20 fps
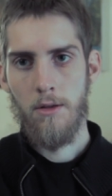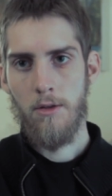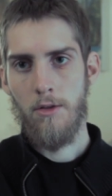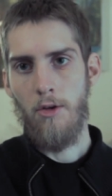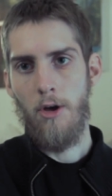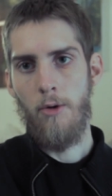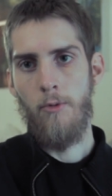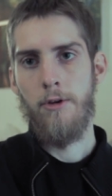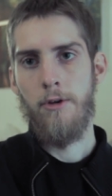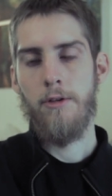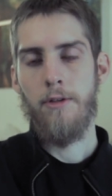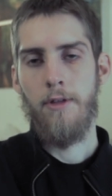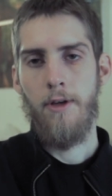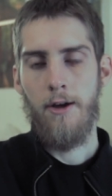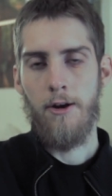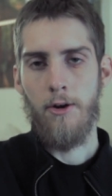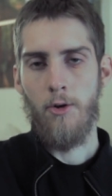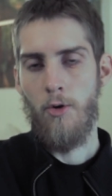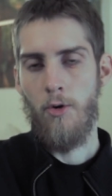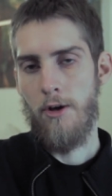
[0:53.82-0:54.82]
So I recently
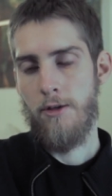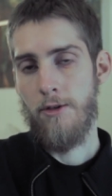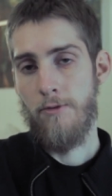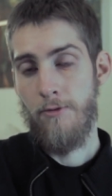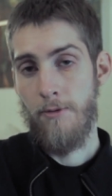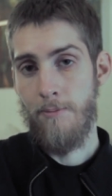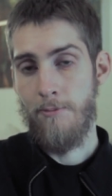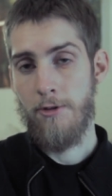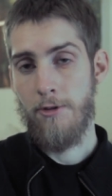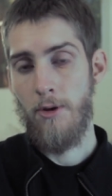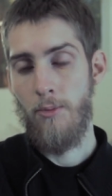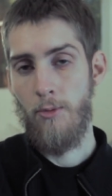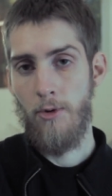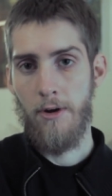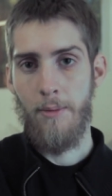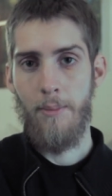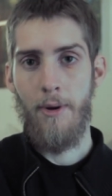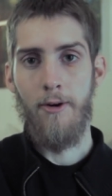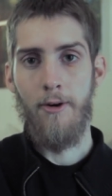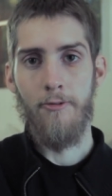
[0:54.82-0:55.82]
had a question from
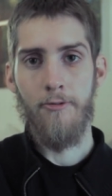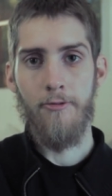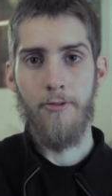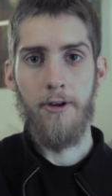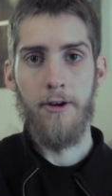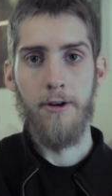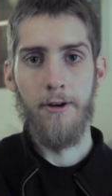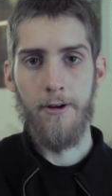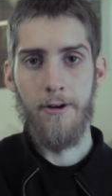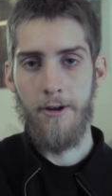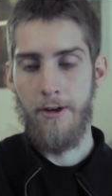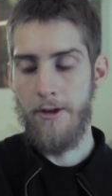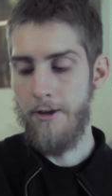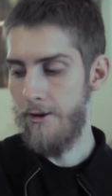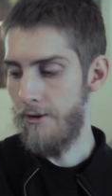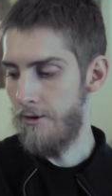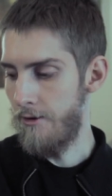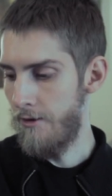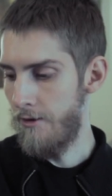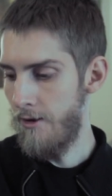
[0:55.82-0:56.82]
someone about fear
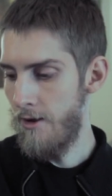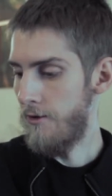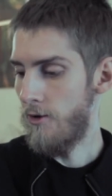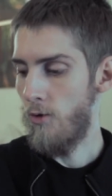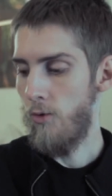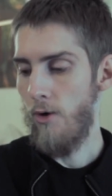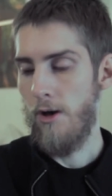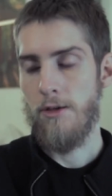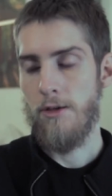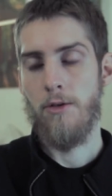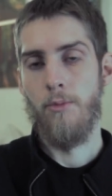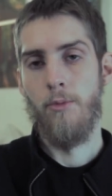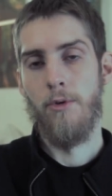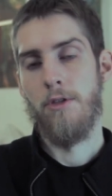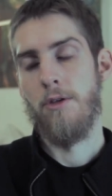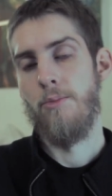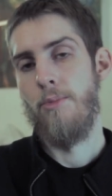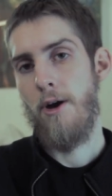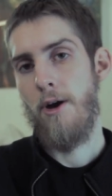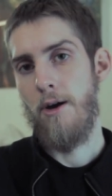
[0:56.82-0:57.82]
and the question
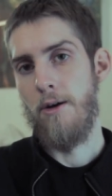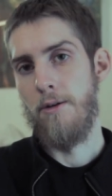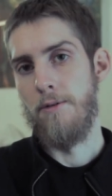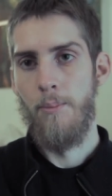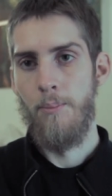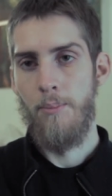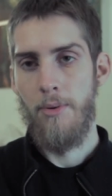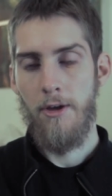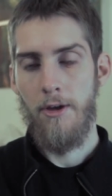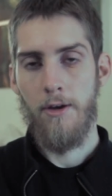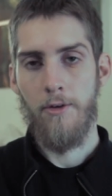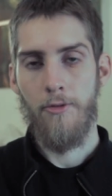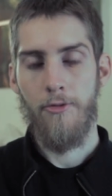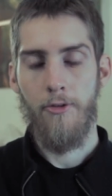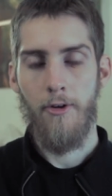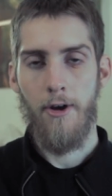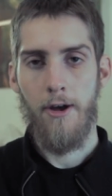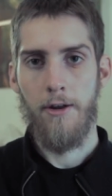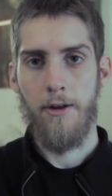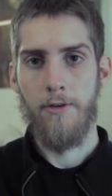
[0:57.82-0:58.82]
was about being
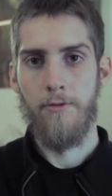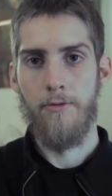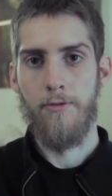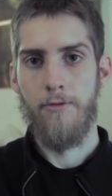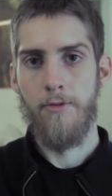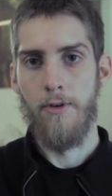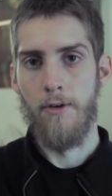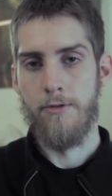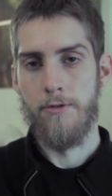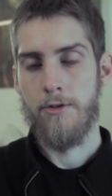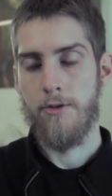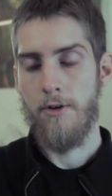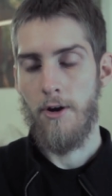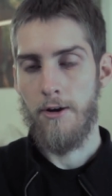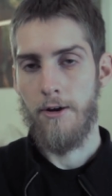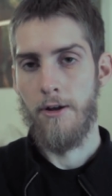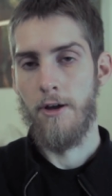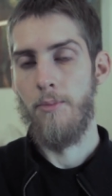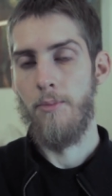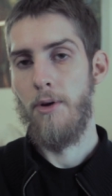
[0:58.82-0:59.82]
afraid of, of
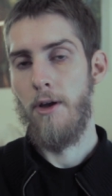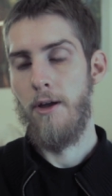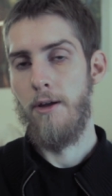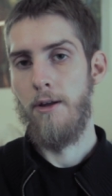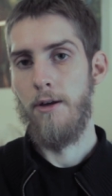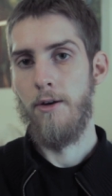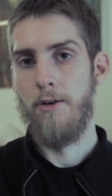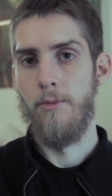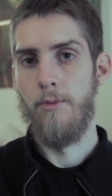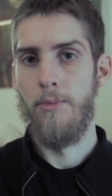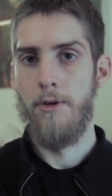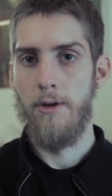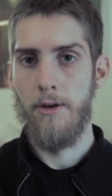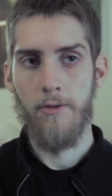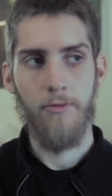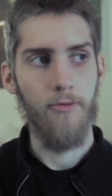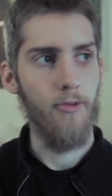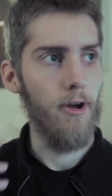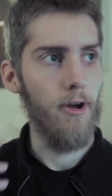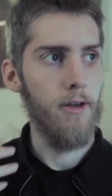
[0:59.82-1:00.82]
starting a painting or being
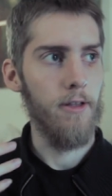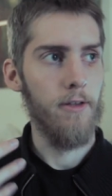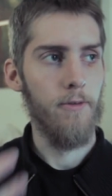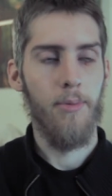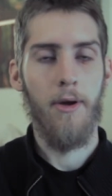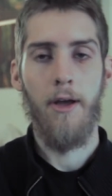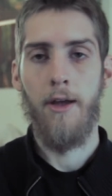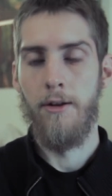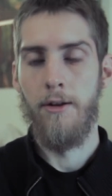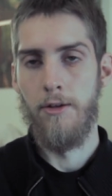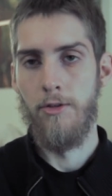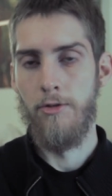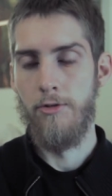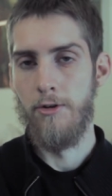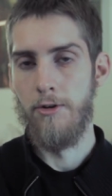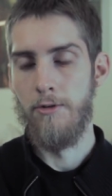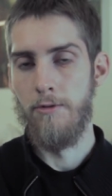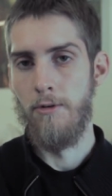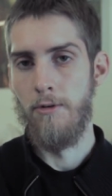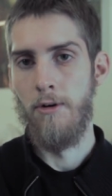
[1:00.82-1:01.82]
afraid to paint in
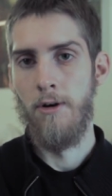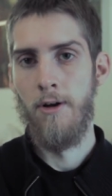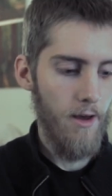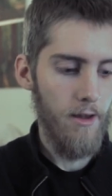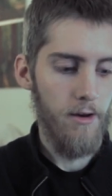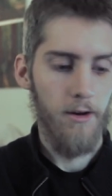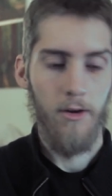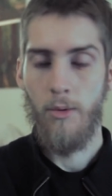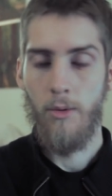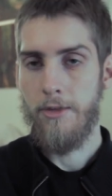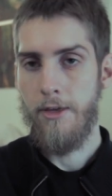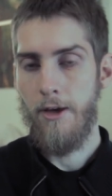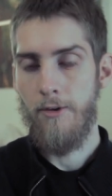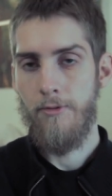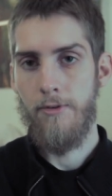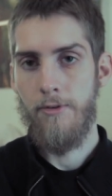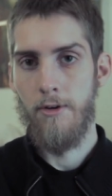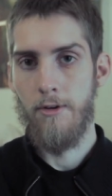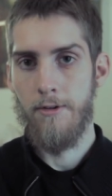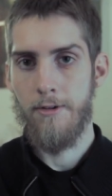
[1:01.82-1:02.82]
general. I know what that
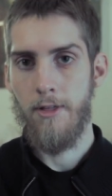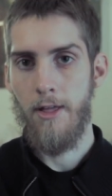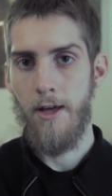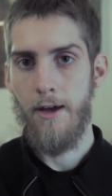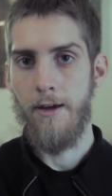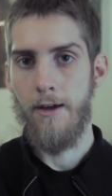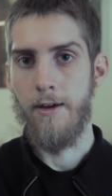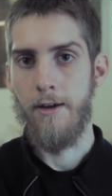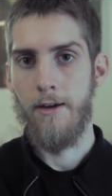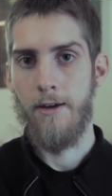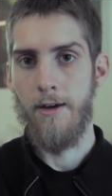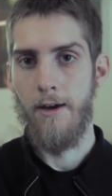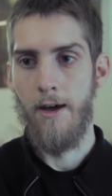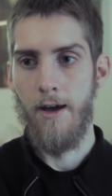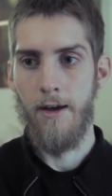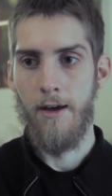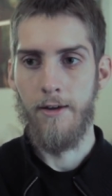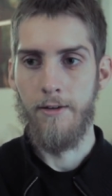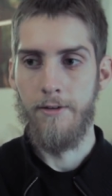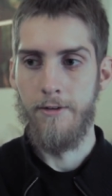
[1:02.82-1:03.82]
fear is like.
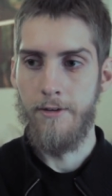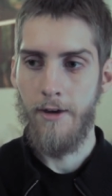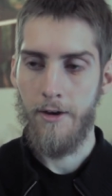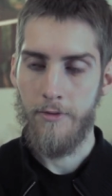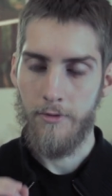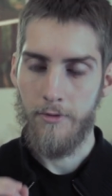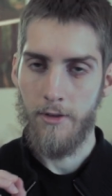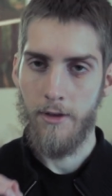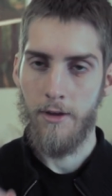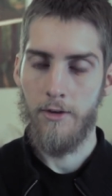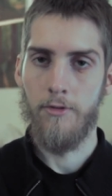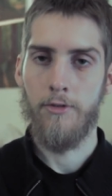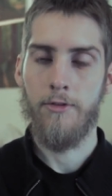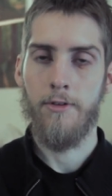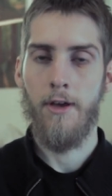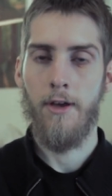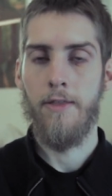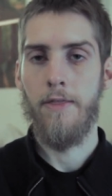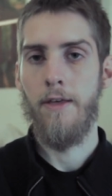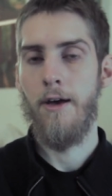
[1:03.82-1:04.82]
I definitely
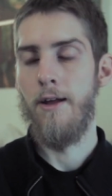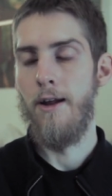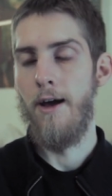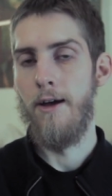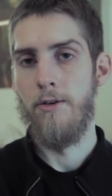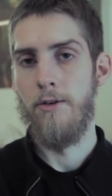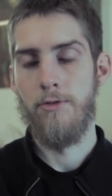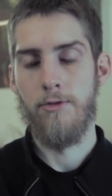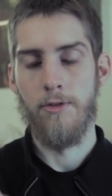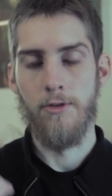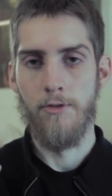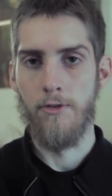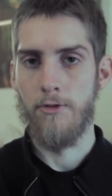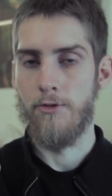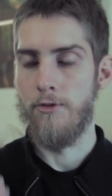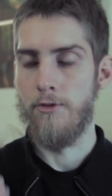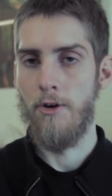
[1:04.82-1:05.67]
understand that. I used to just